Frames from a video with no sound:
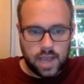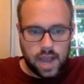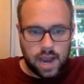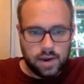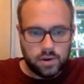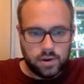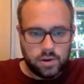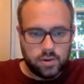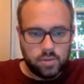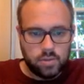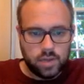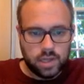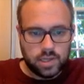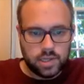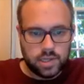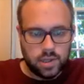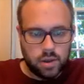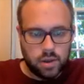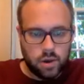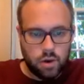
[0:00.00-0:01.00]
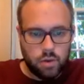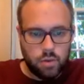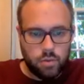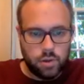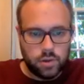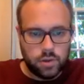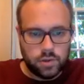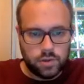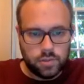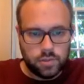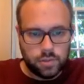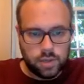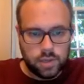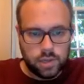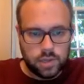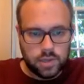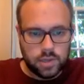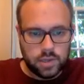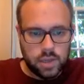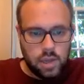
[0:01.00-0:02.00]
iron 2 plus and the cobalt 2
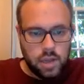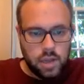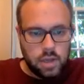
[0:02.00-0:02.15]
plus.